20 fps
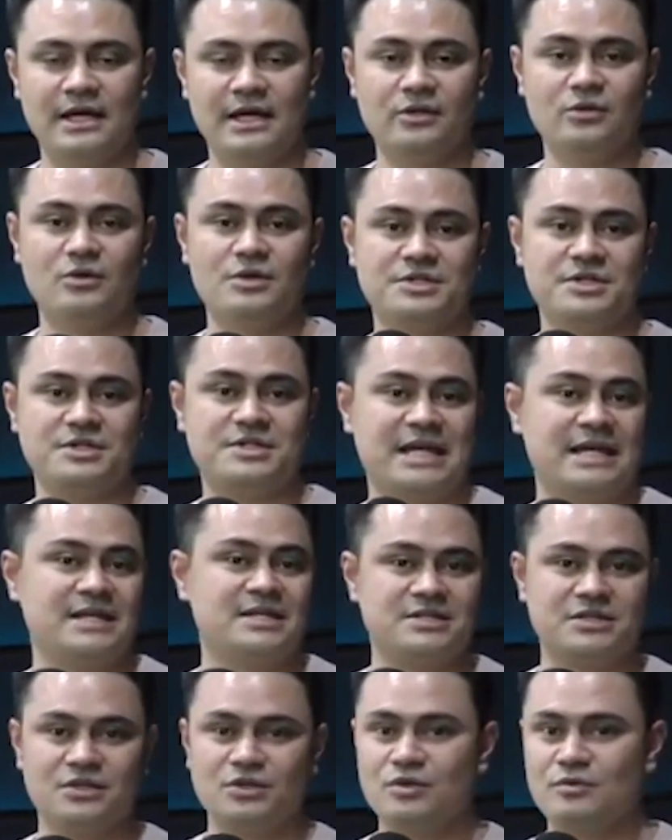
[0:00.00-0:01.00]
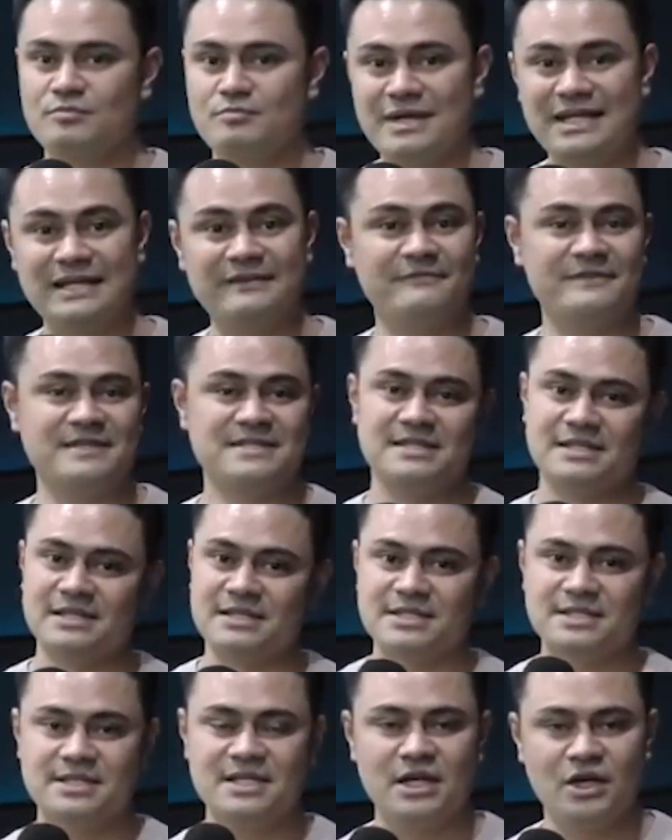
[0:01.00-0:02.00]
And he also tend to many
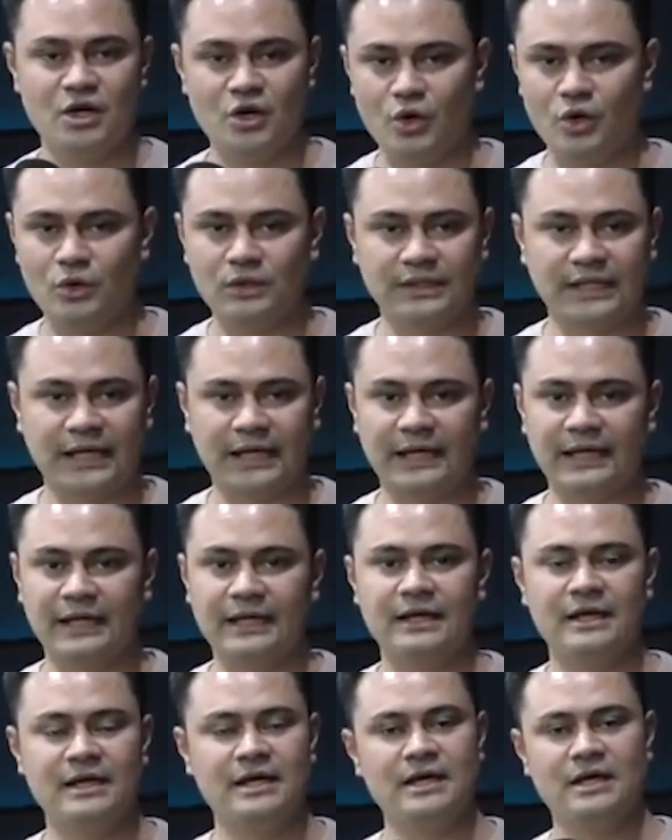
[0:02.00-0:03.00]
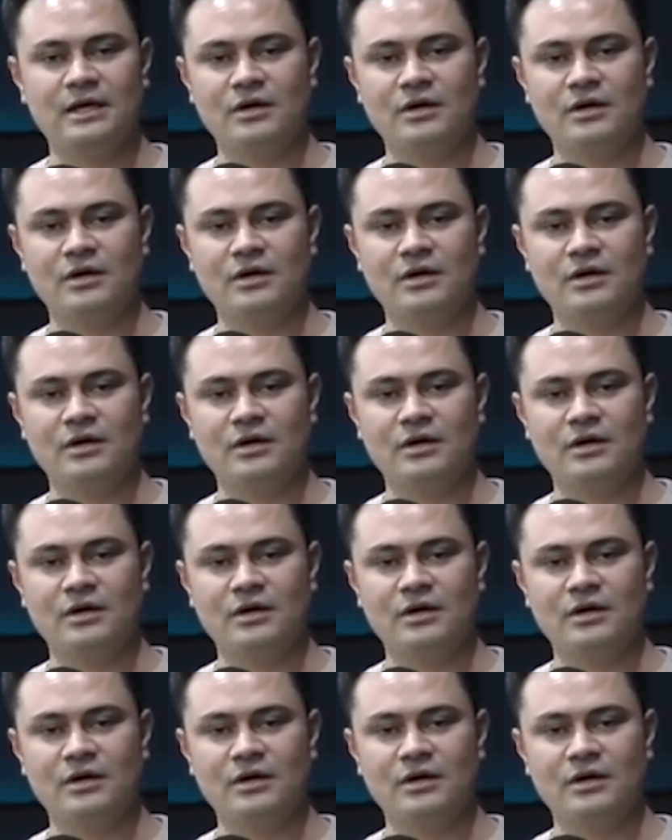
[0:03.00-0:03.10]
visitors all day,